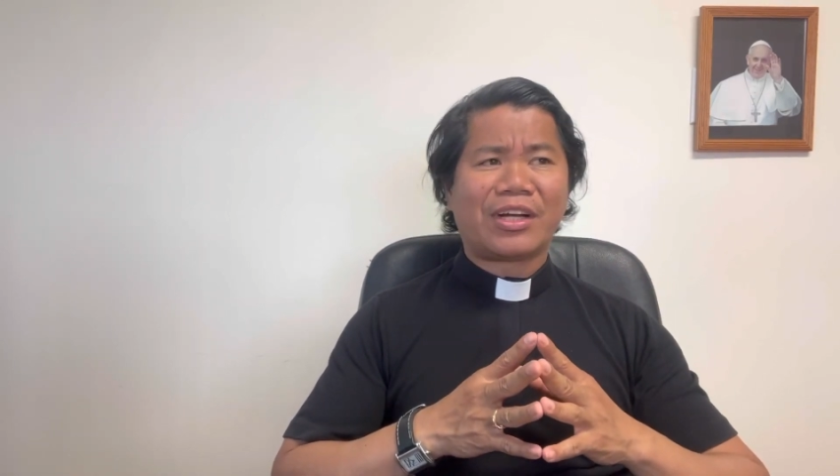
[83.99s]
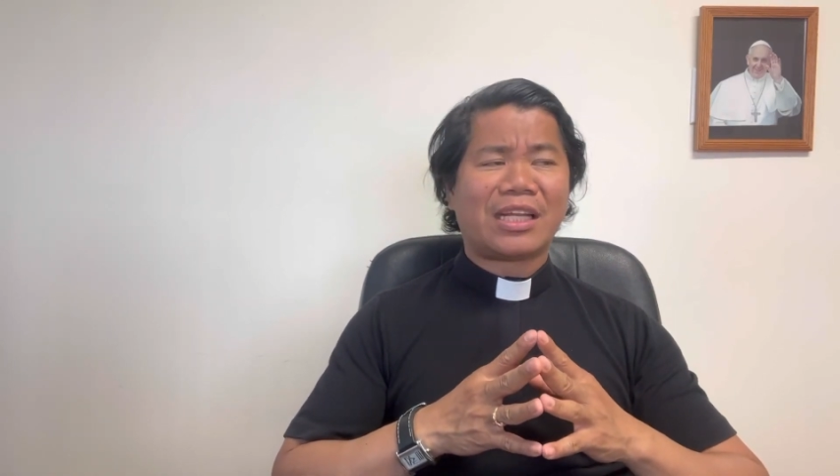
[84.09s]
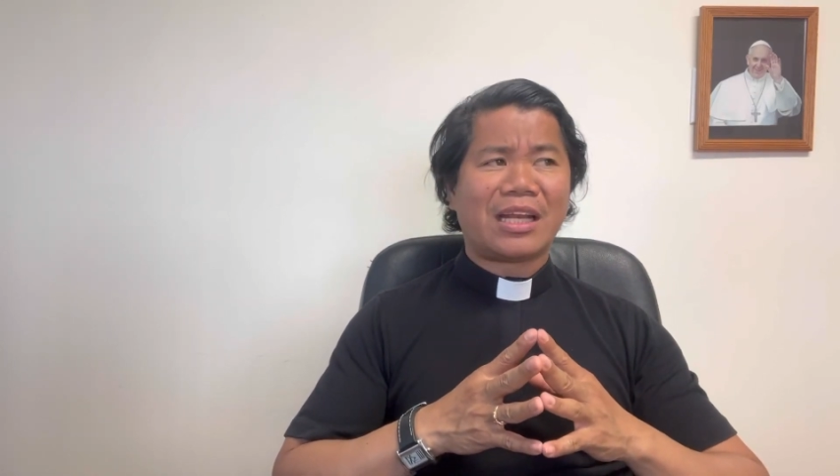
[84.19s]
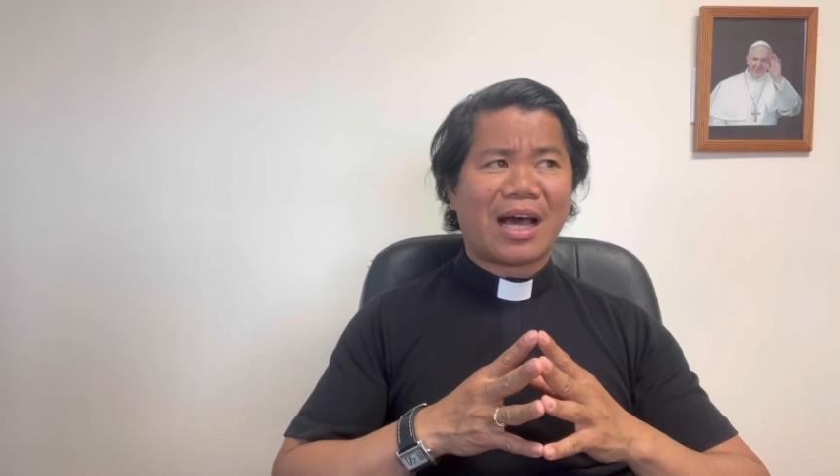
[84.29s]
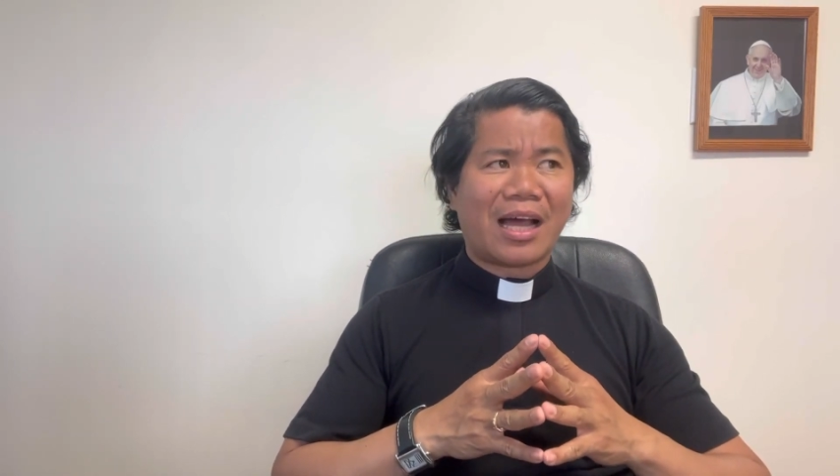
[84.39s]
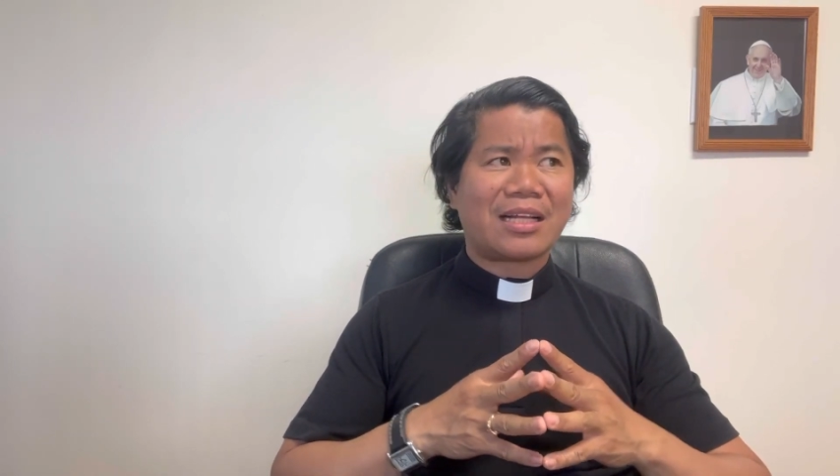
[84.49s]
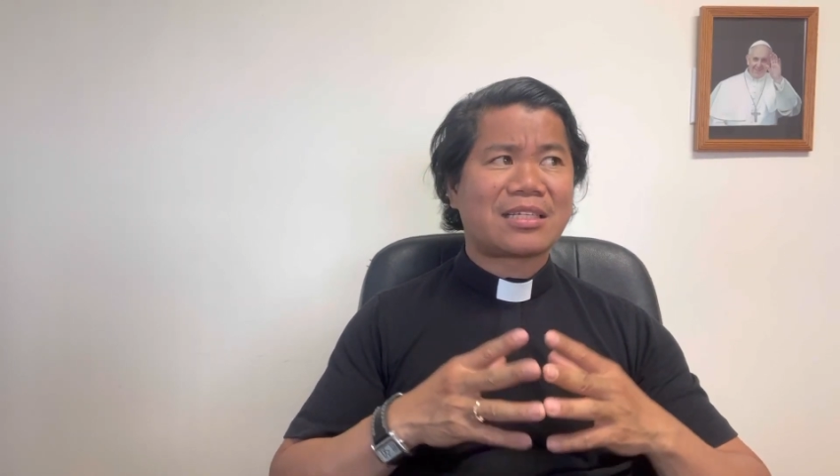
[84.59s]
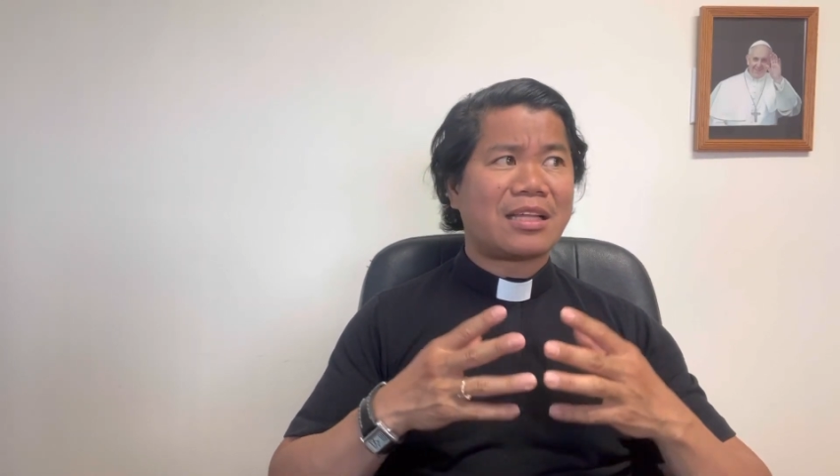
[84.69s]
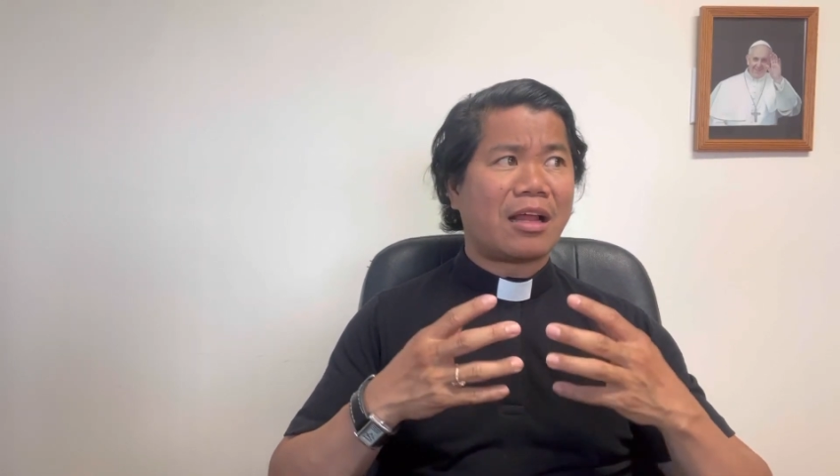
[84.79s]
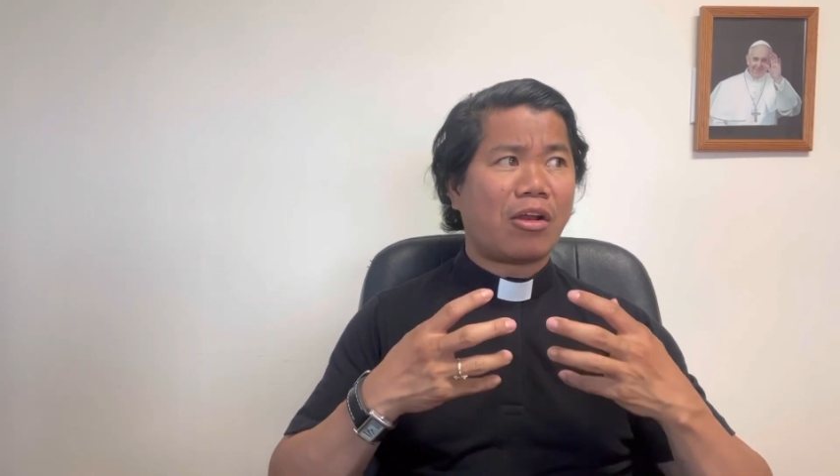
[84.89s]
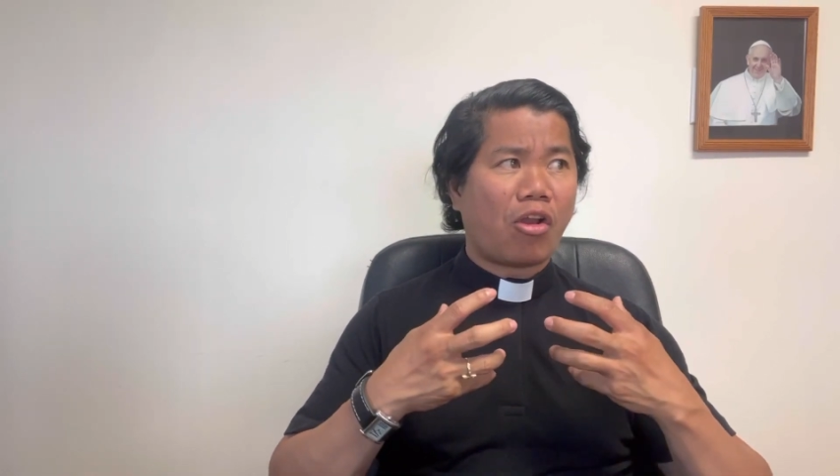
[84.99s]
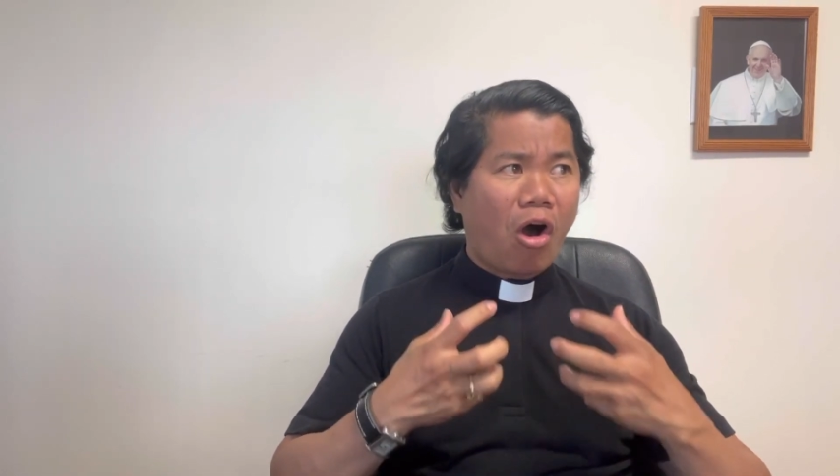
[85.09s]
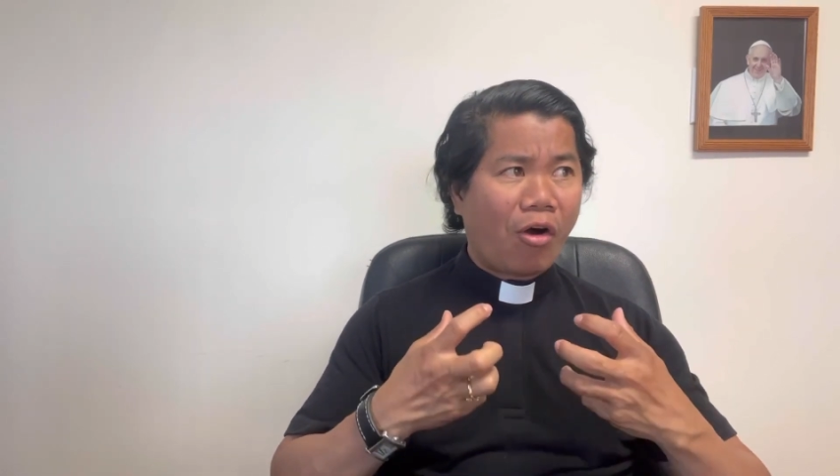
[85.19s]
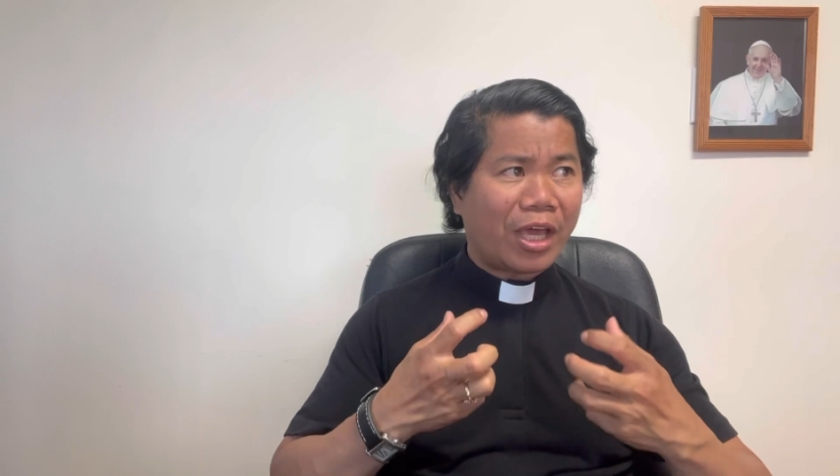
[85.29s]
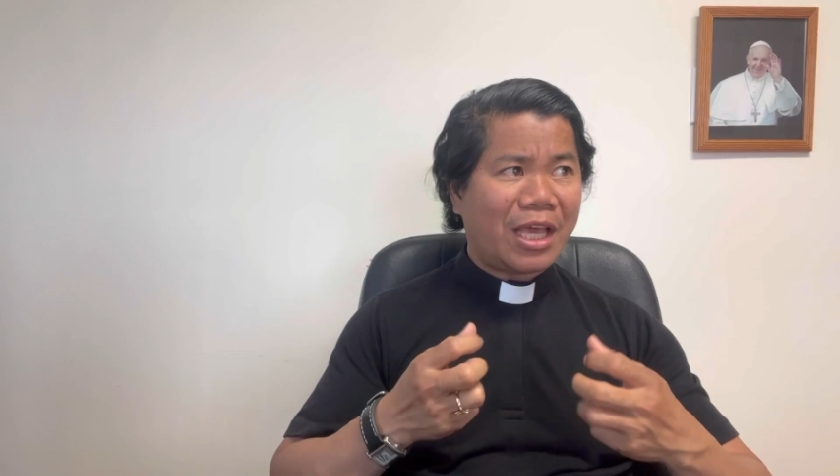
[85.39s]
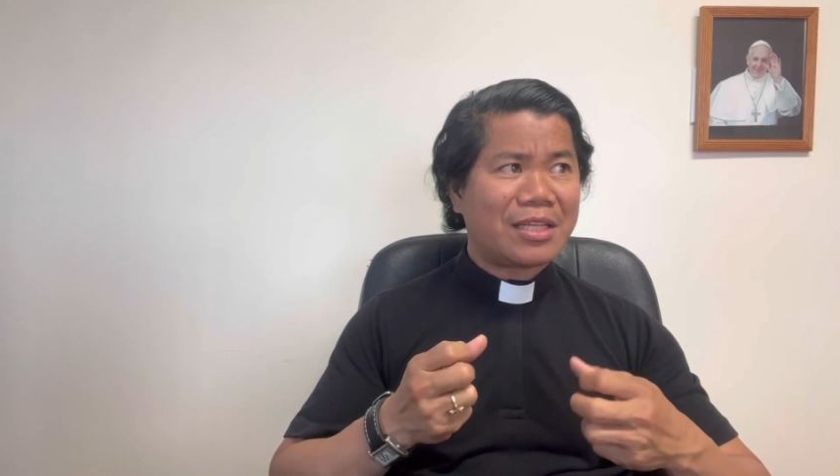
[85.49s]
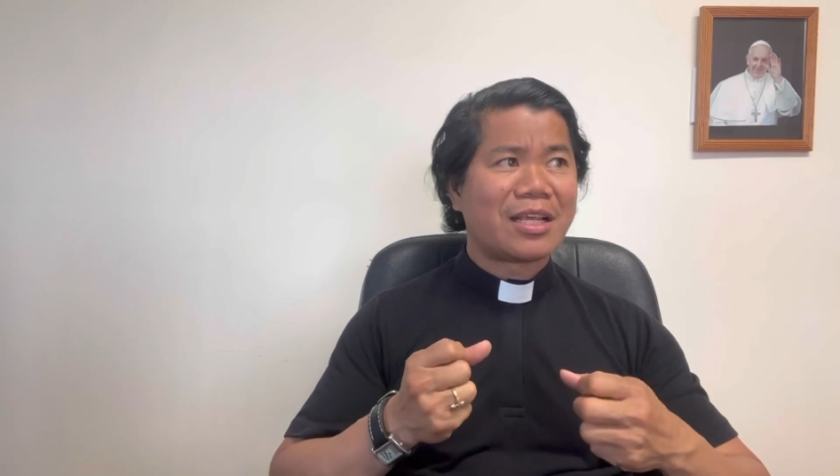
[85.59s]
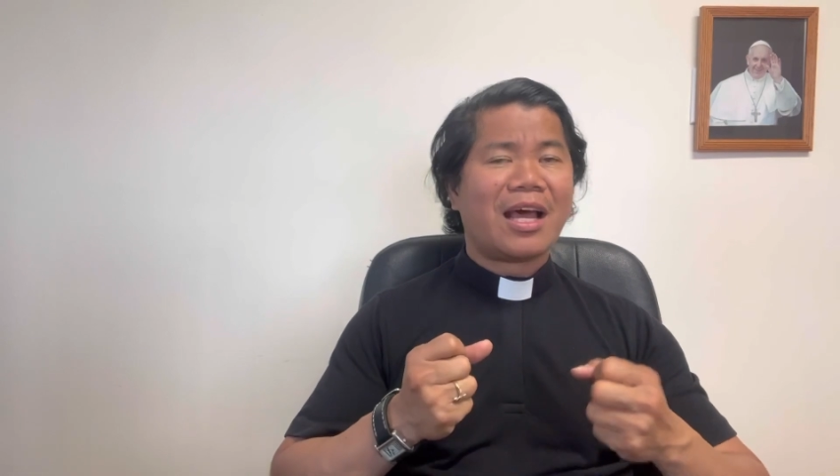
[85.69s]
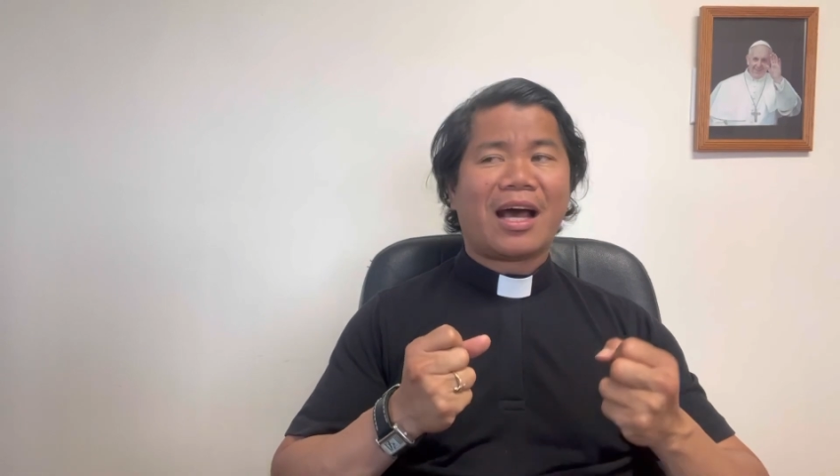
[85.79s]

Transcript: denies the longings